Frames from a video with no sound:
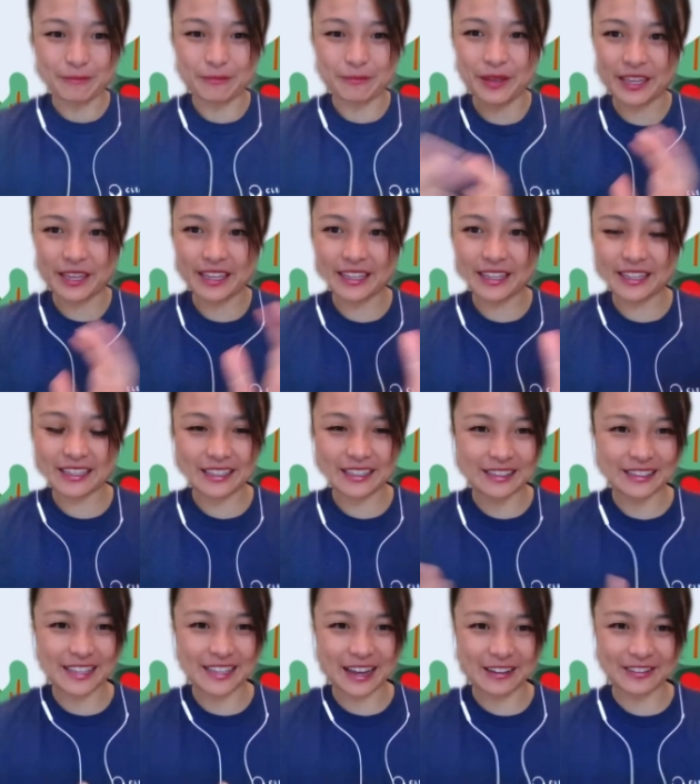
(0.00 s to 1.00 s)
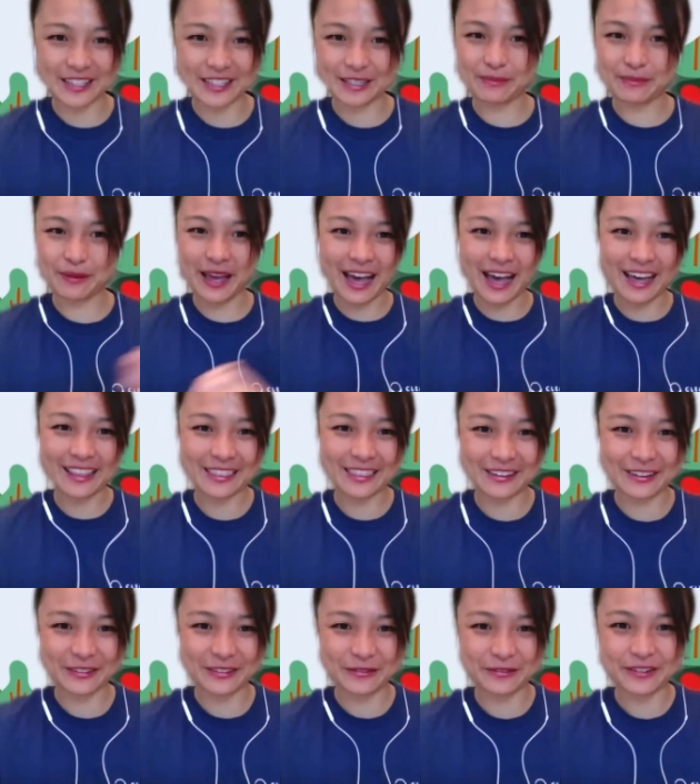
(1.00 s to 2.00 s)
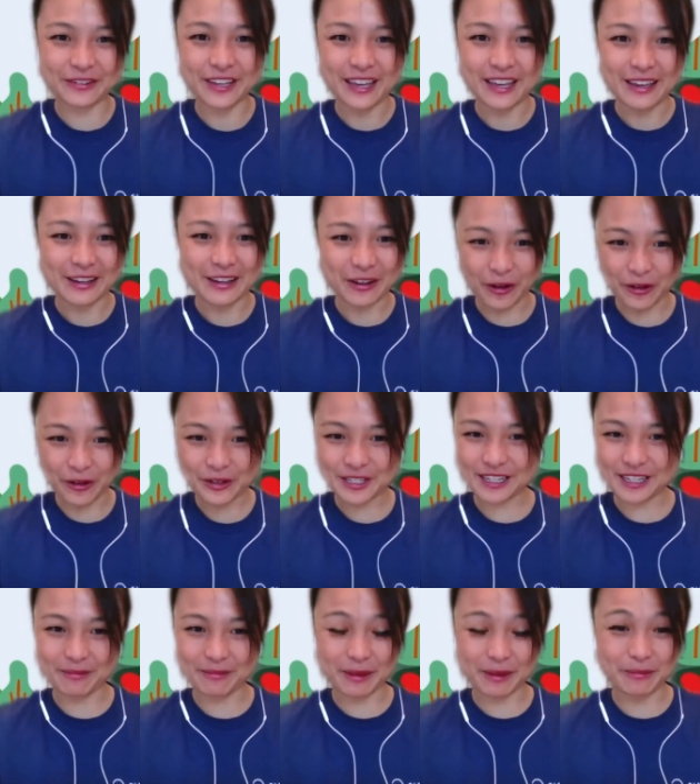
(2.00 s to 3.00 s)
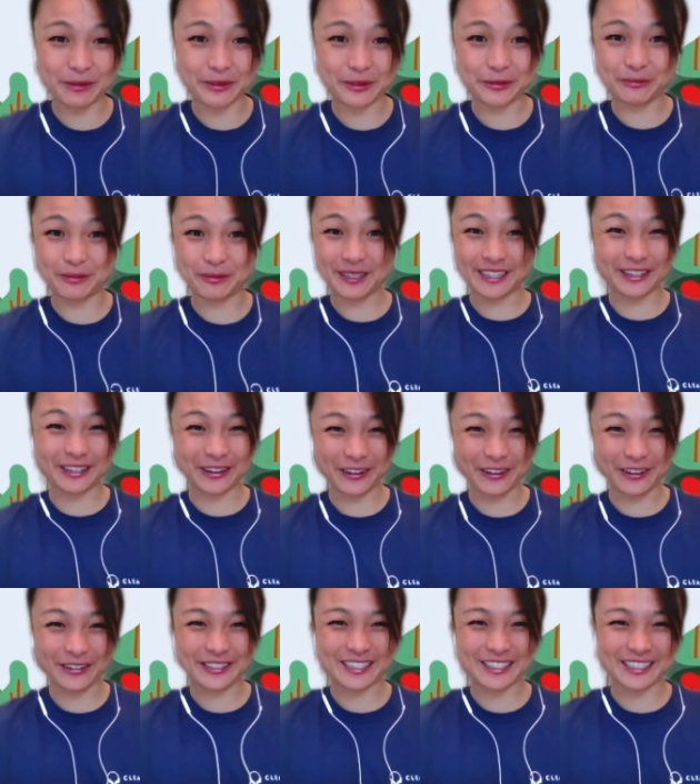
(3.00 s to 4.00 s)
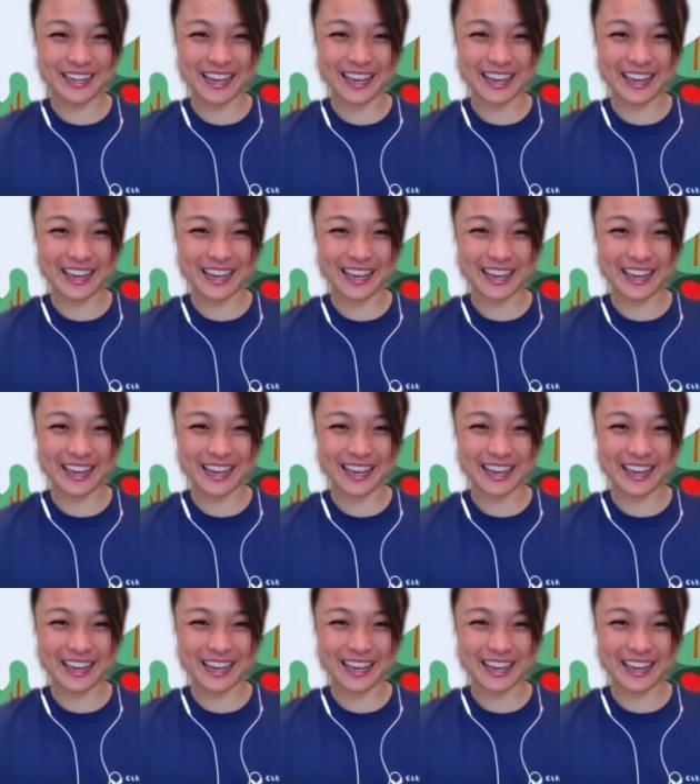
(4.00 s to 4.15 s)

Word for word: being down this path of coaching people to be a coach.